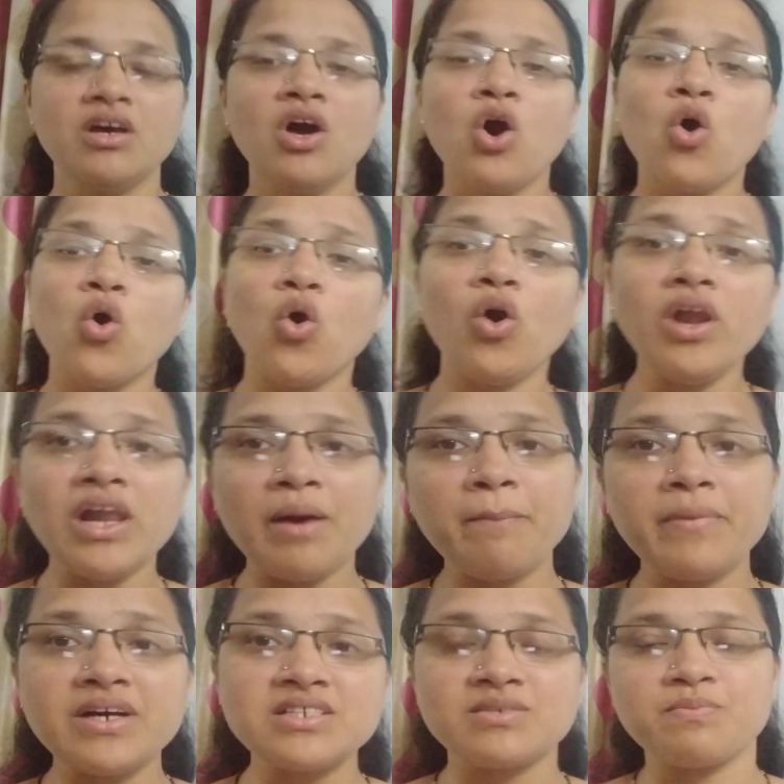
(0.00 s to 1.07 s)
Whole
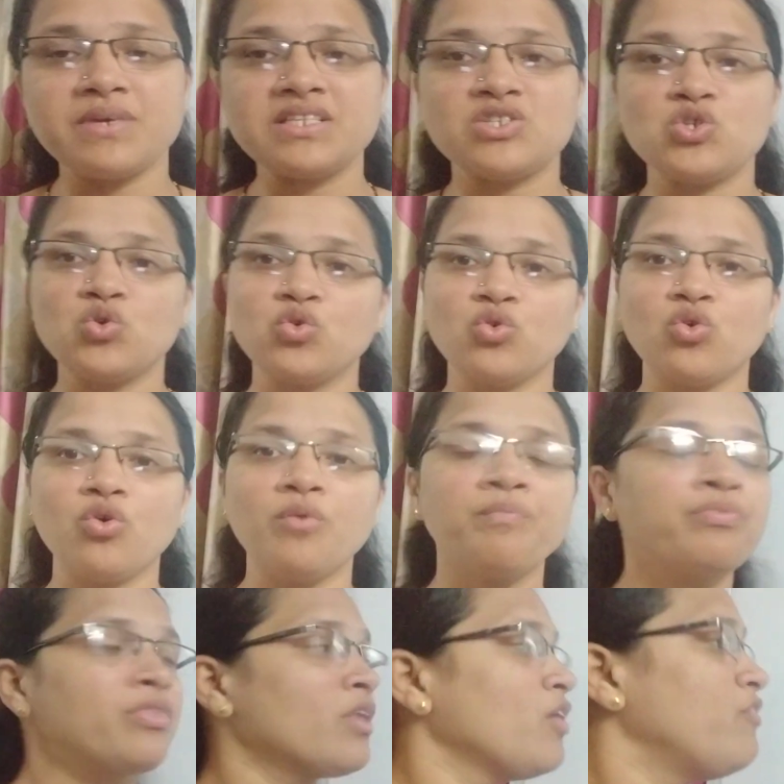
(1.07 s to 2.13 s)
numbers means, you know,
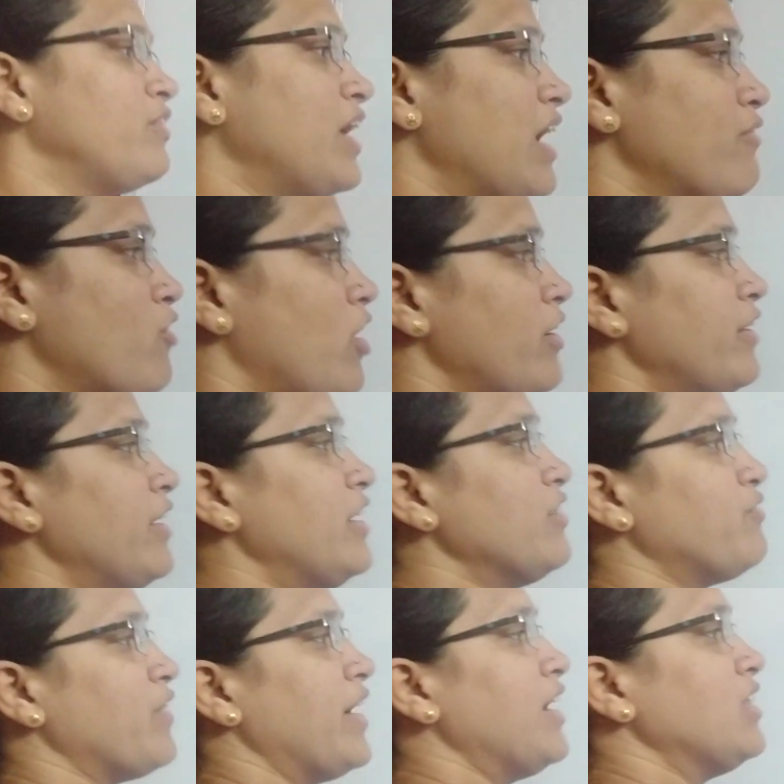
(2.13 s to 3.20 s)
we have already
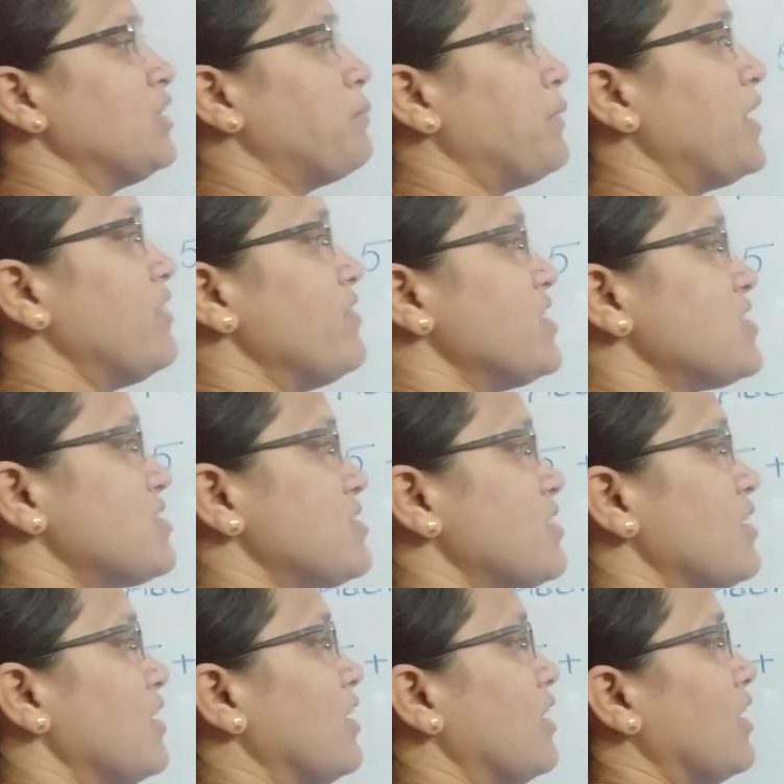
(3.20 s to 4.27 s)
defined in the previous
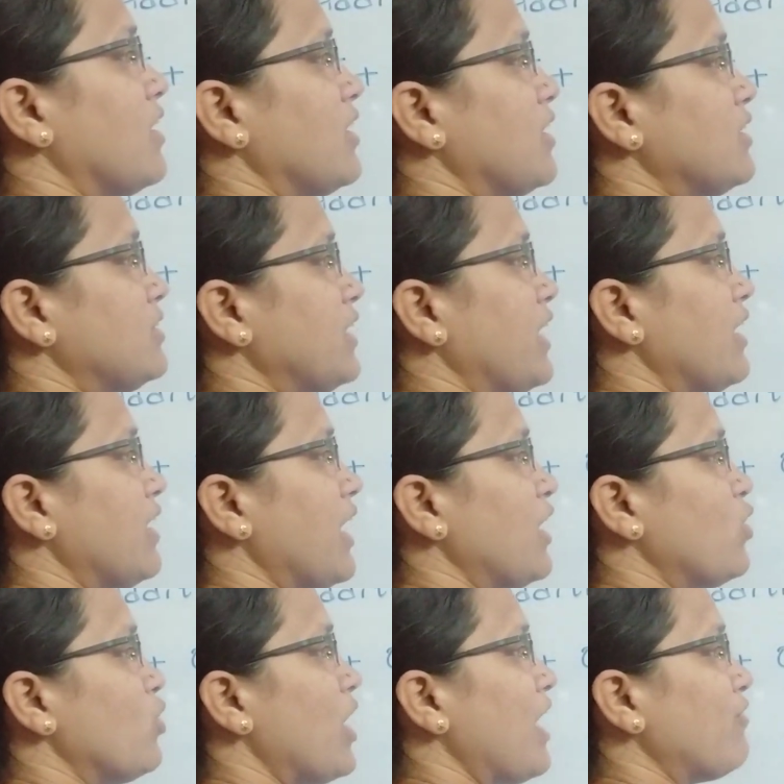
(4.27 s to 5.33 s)
thing, like you
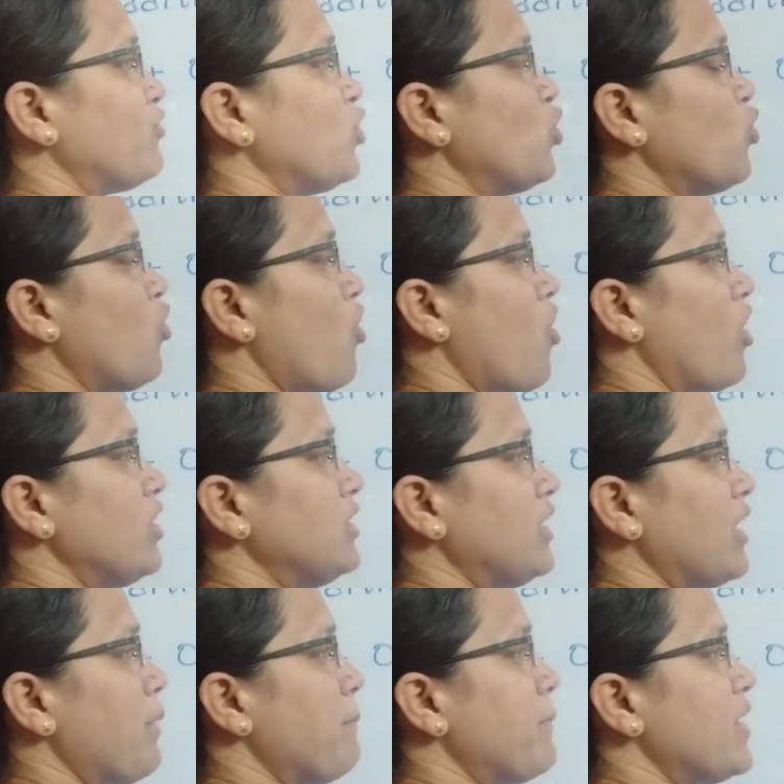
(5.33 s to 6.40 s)
have to know all the
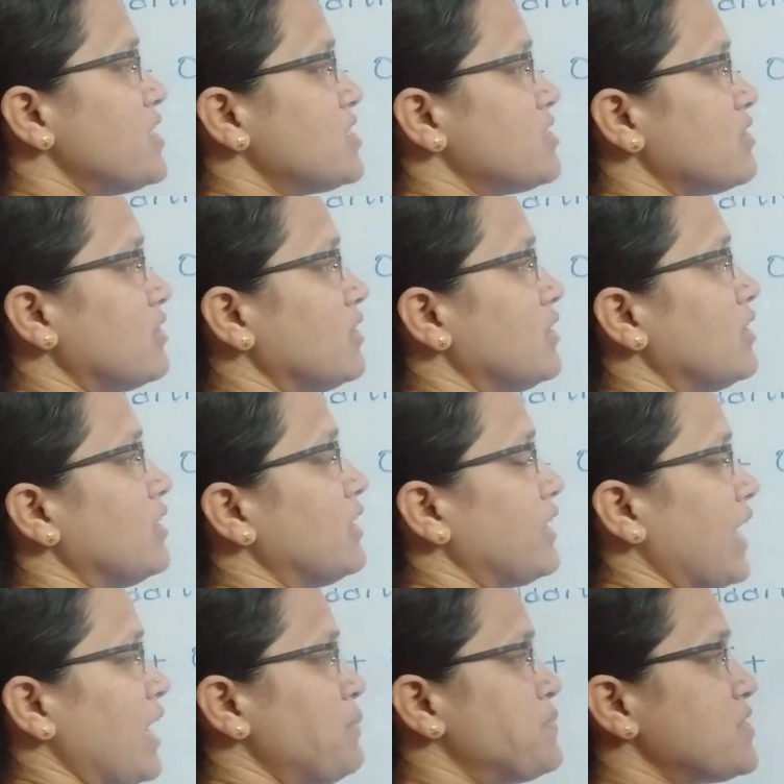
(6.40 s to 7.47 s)
numbers
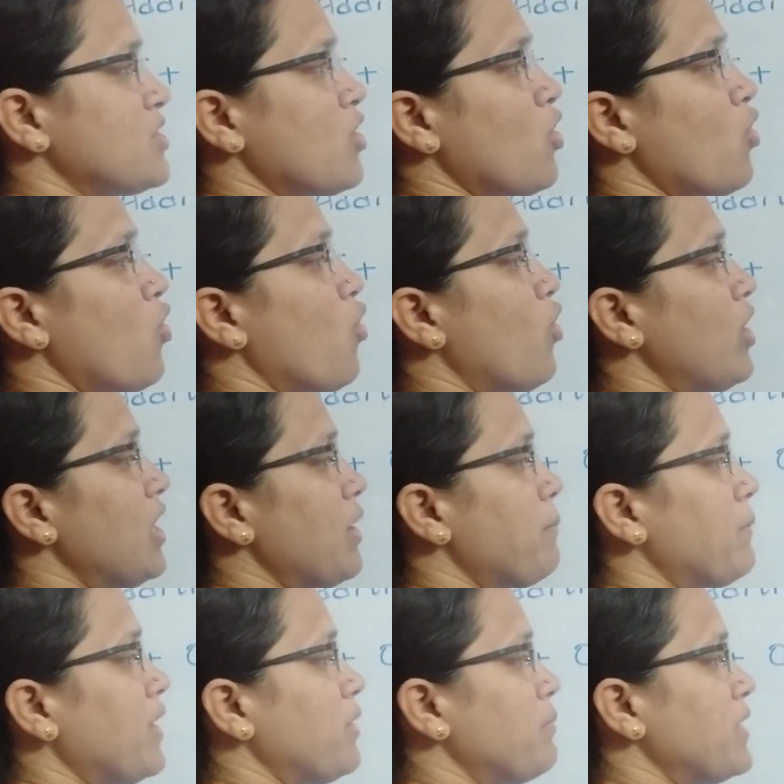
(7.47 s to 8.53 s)
types. Whole
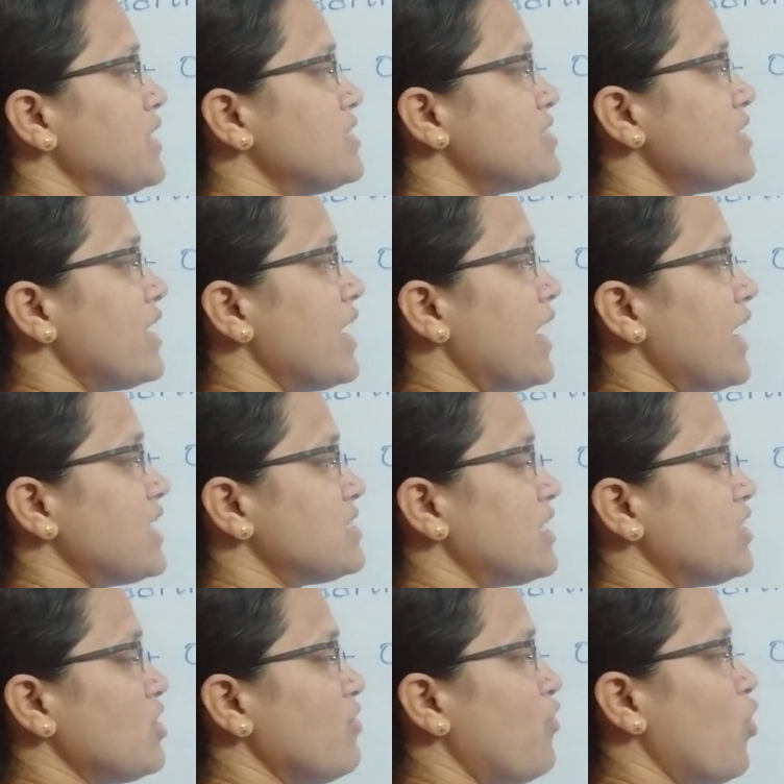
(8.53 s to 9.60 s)
number means a set
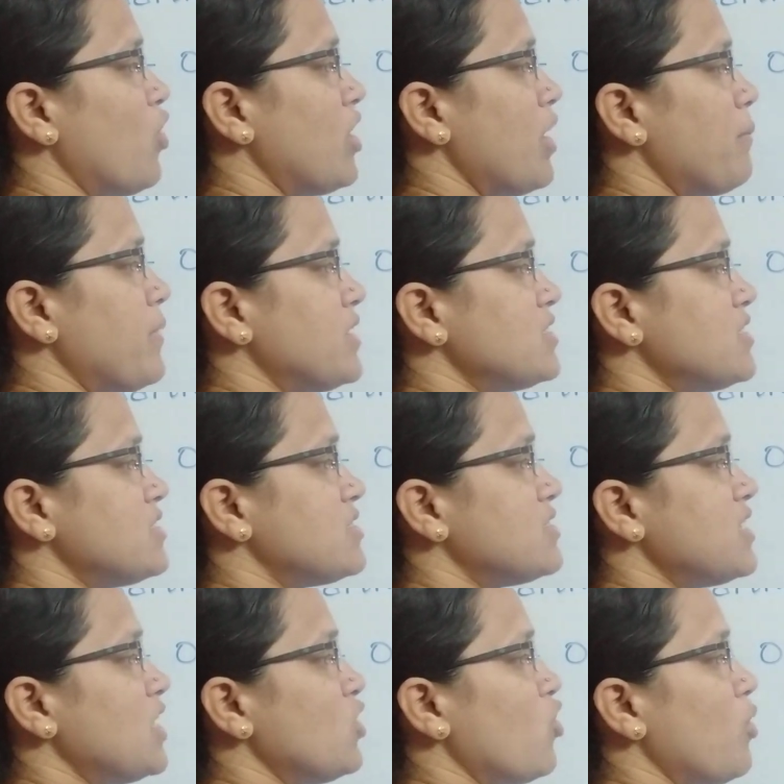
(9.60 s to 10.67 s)
of whole numbers is
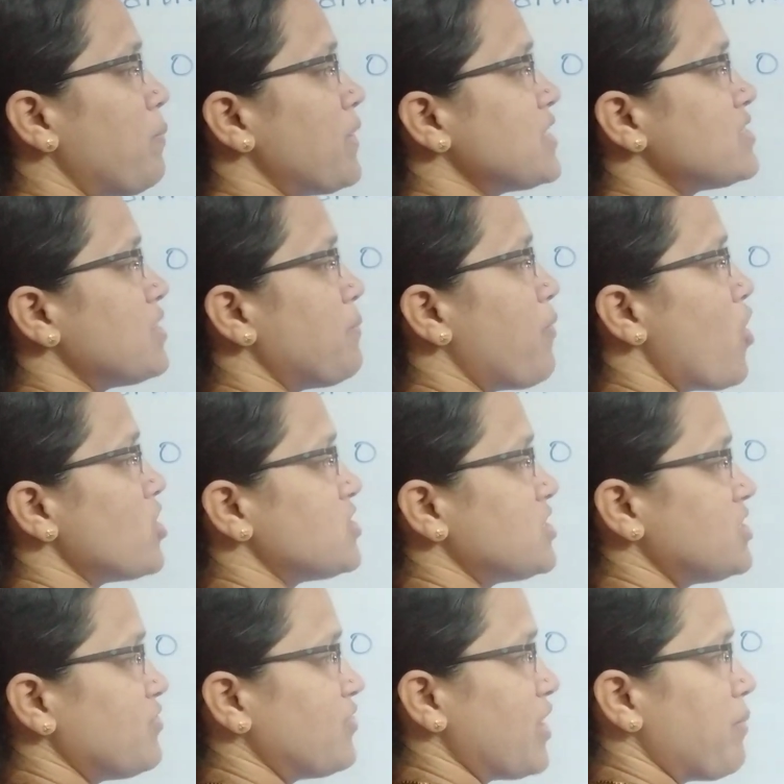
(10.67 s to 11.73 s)
0 plus the
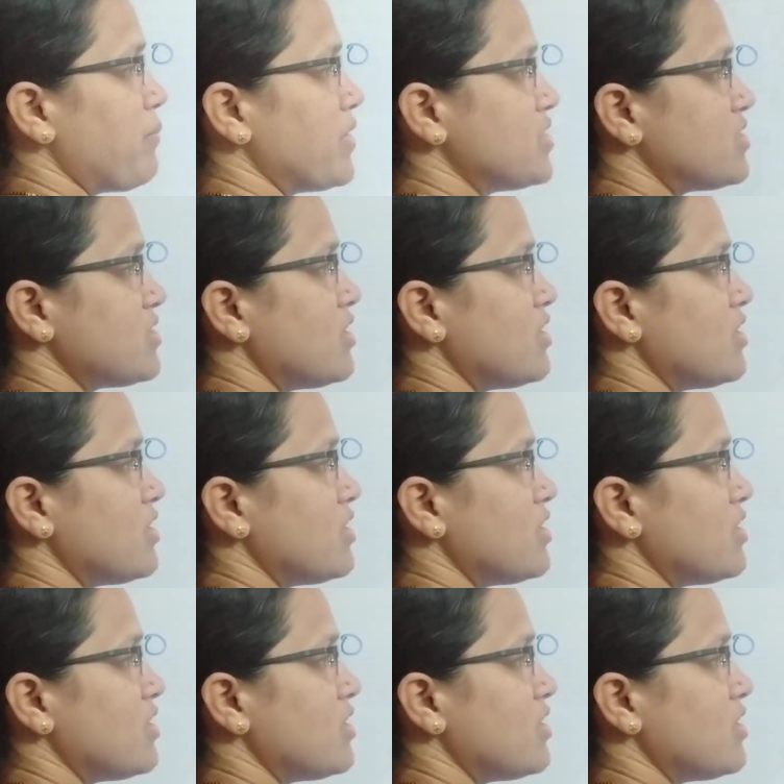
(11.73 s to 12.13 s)
positive numbers.